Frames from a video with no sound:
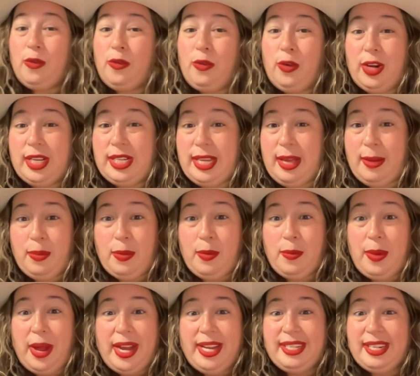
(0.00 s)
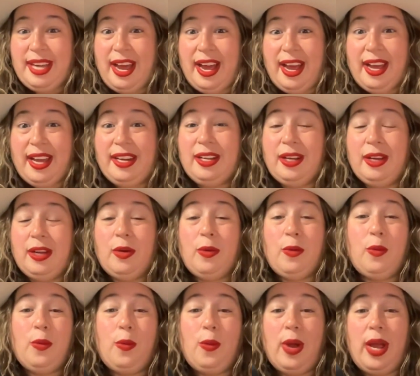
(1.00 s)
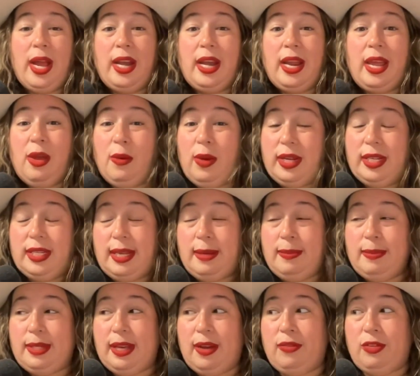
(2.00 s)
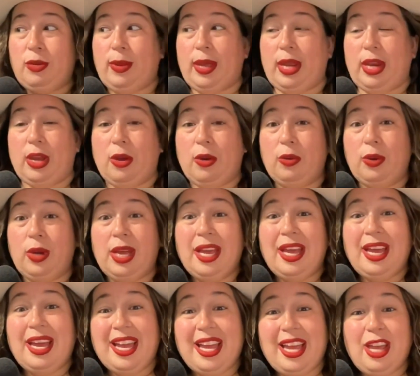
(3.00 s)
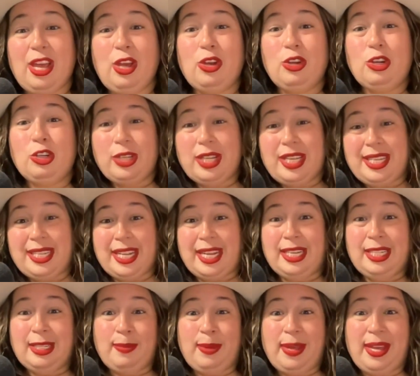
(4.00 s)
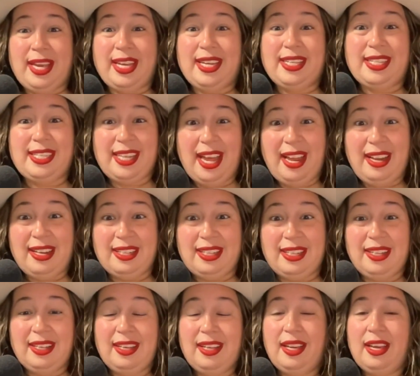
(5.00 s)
For example, my dad, when he wants himself to be known, he usually sends me his scent.